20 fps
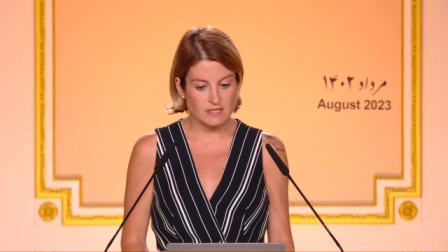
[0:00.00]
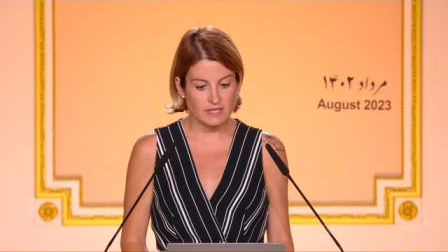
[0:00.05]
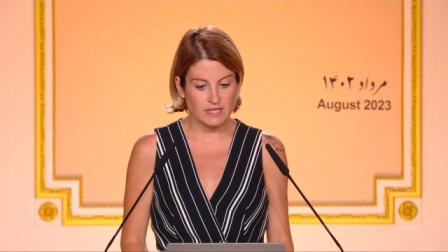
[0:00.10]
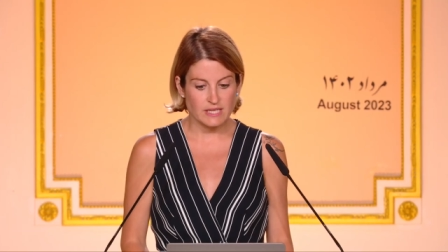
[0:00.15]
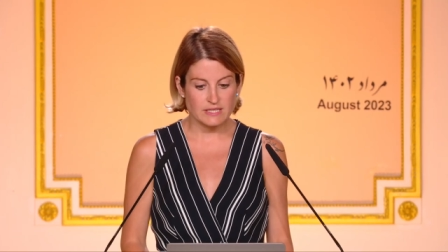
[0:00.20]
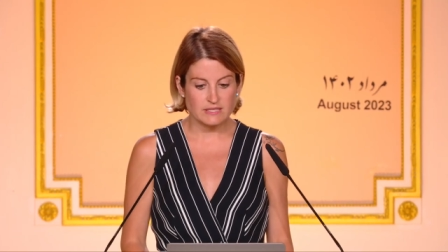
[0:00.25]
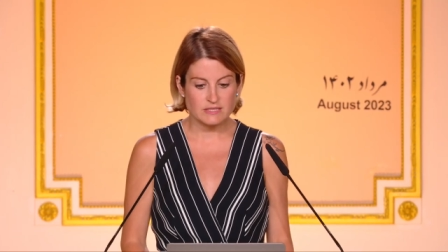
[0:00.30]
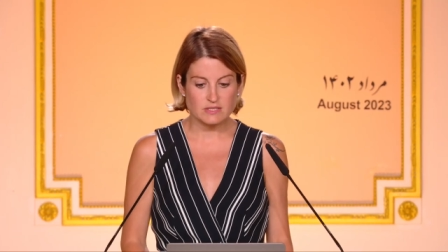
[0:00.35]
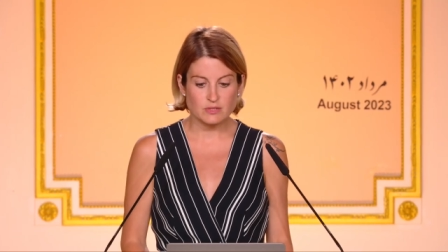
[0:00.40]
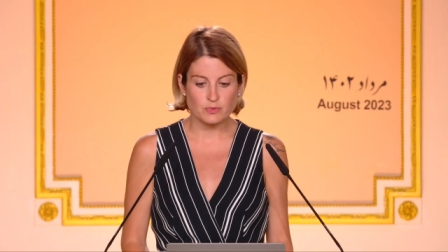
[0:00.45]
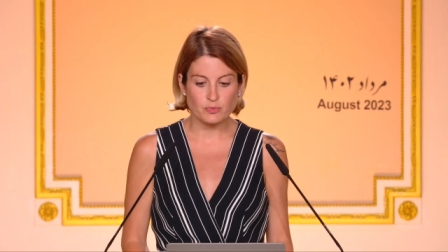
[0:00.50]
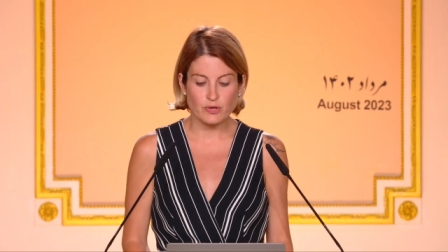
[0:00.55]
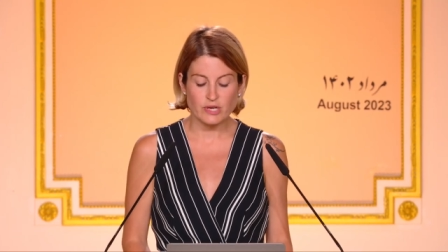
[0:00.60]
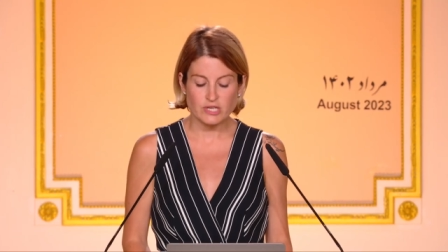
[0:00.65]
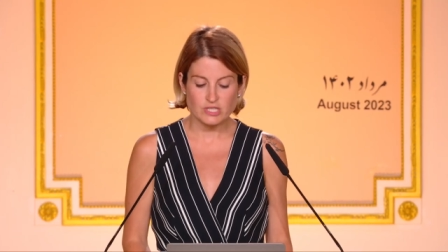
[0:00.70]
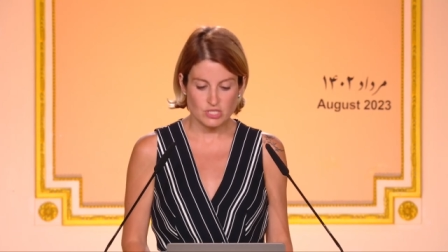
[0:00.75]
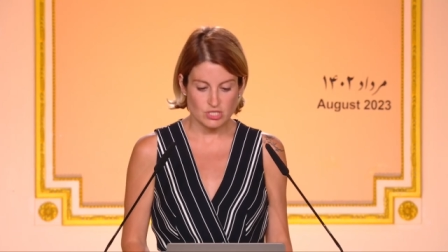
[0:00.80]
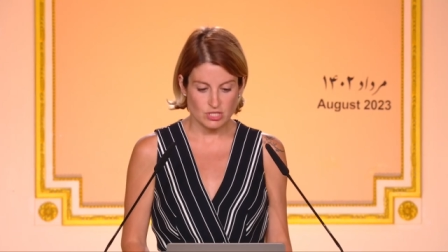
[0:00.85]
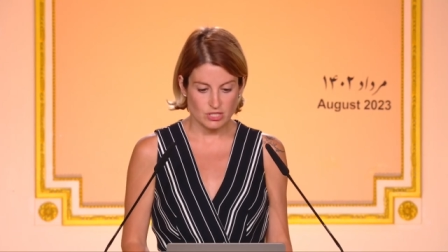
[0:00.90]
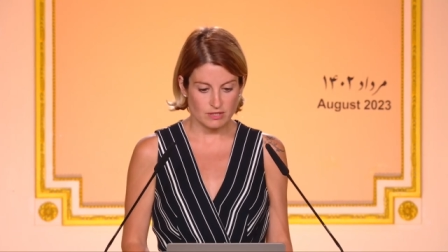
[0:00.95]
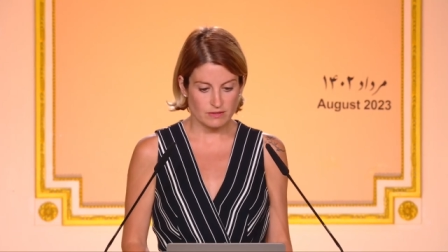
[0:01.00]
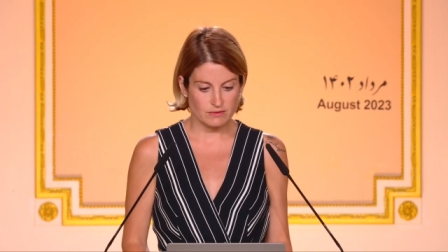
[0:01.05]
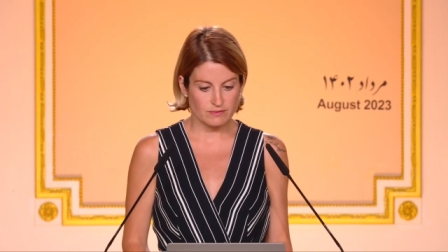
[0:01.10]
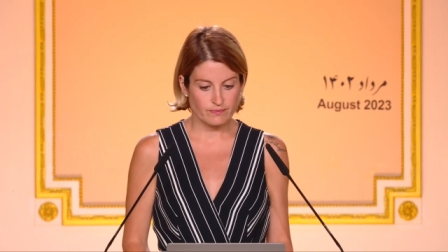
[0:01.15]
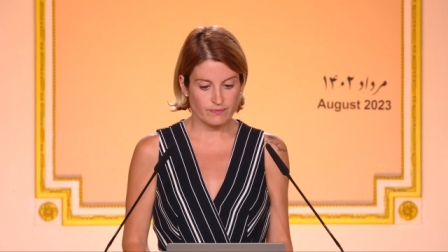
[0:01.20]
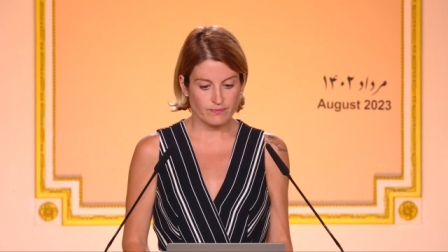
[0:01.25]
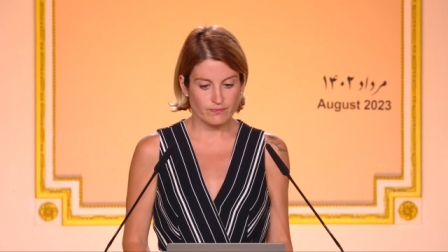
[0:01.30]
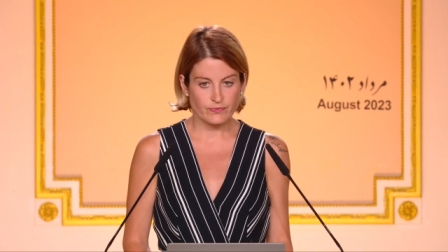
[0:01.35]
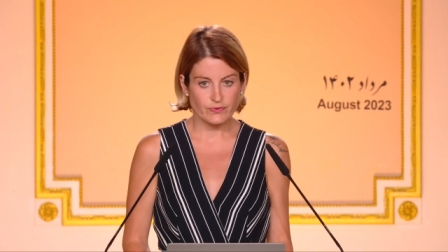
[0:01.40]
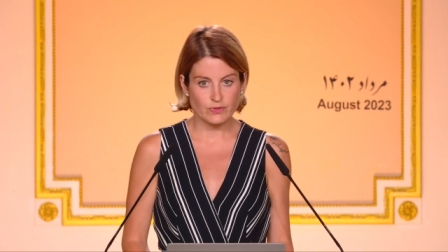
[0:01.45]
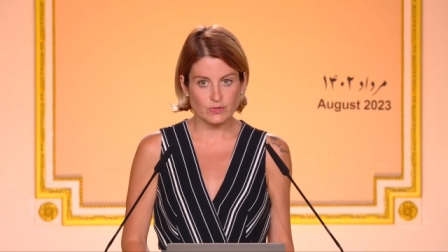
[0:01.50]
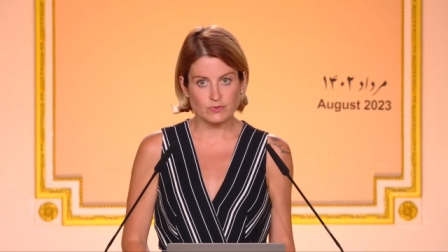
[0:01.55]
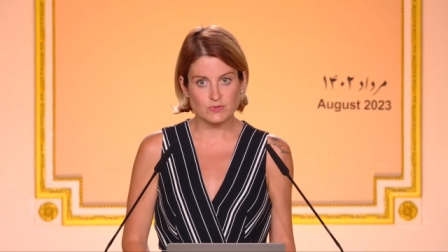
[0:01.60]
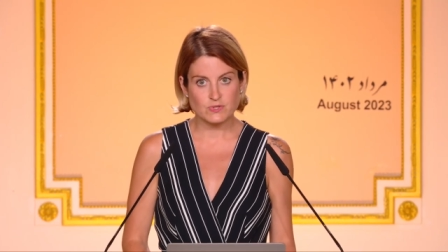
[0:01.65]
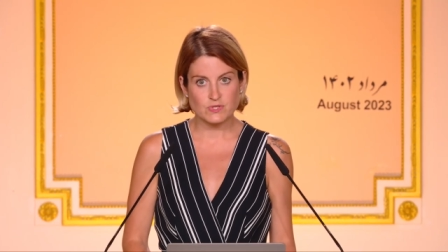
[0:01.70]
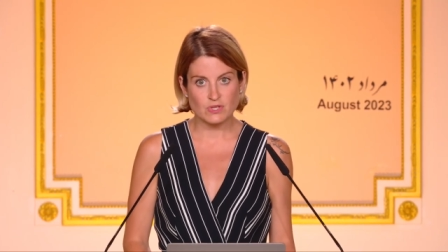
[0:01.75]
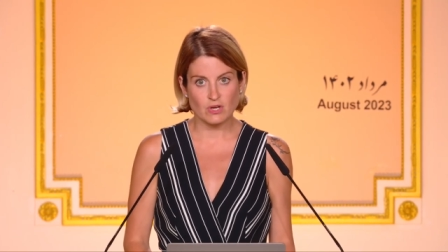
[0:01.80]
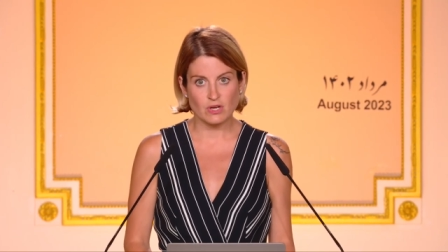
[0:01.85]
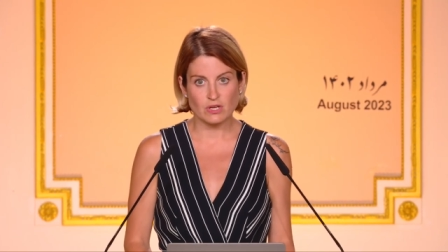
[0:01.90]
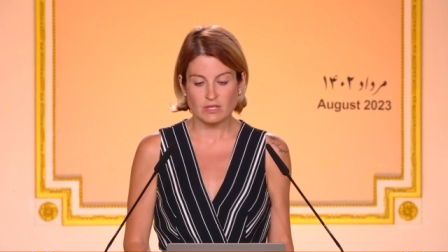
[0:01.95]
against oppression, who
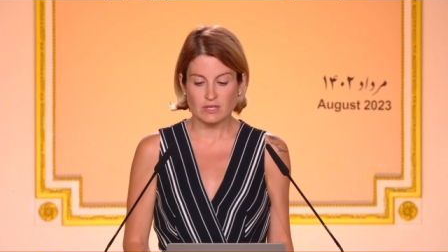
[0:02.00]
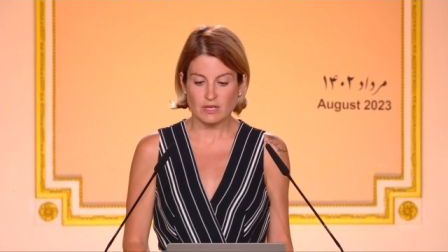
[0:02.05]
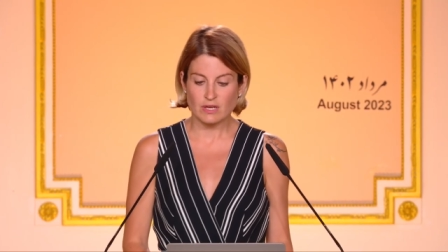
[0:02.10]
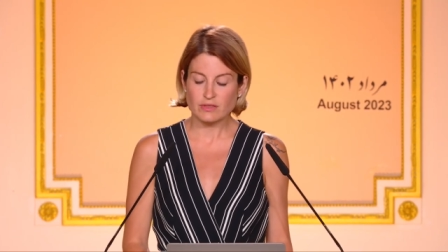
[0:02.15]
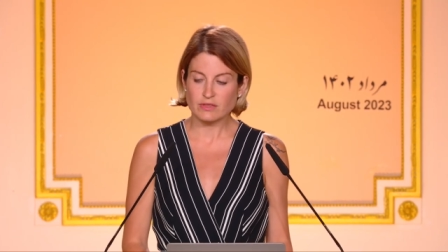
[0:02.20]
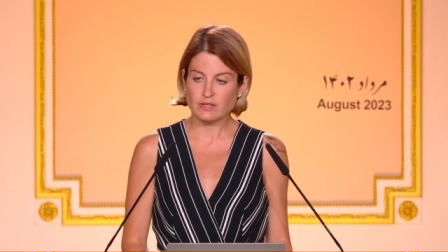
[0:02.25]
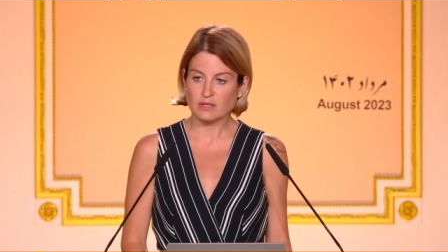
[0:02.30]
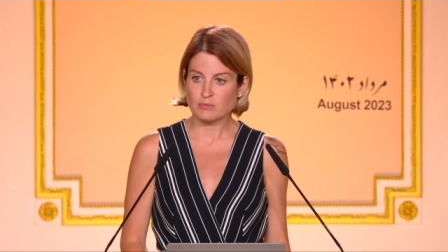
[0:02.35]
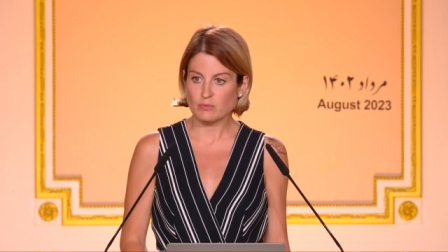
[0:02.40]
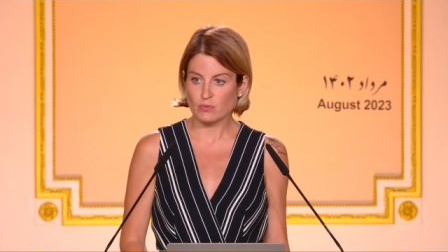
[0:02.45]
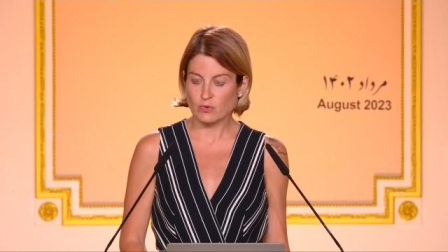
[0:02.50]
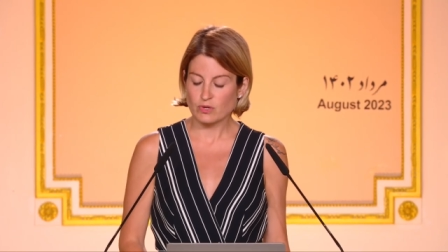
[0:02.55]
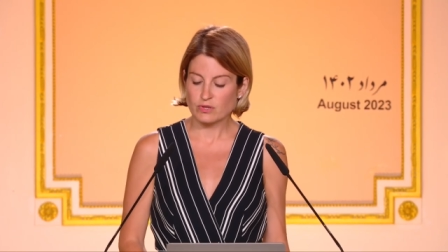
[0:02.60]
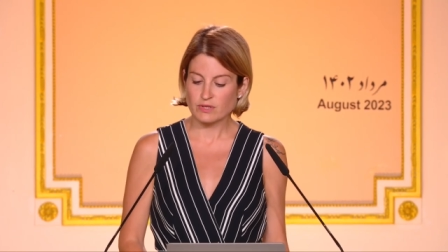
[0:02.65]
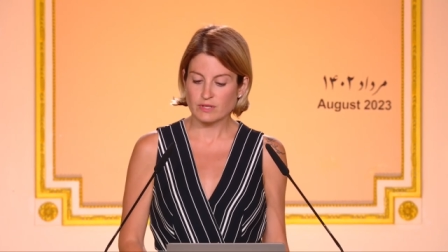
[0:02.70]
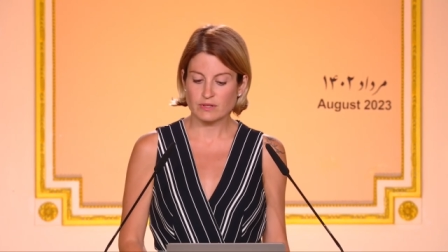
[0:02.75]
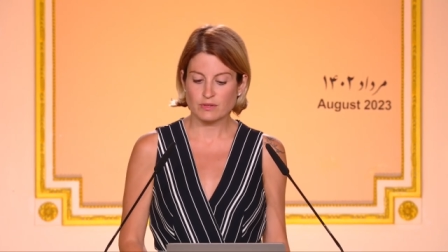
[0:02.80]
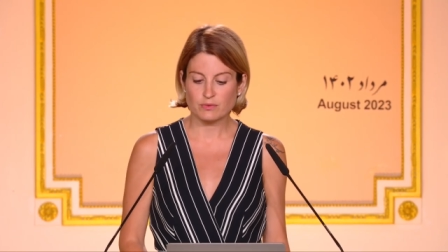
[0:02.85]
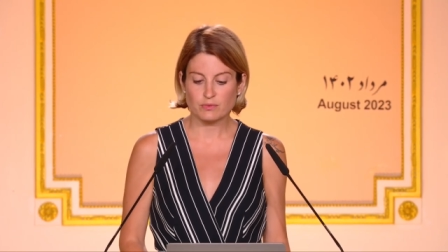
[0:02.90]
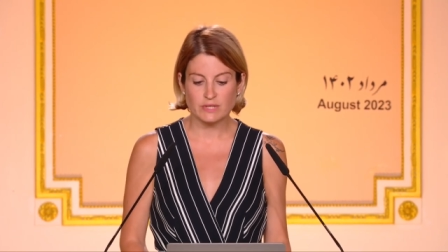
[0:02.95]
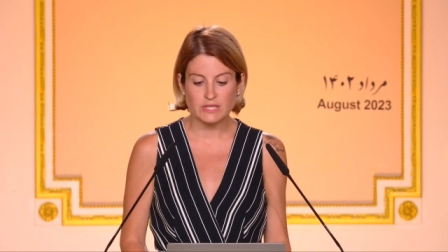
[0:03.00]
sought nothing more than the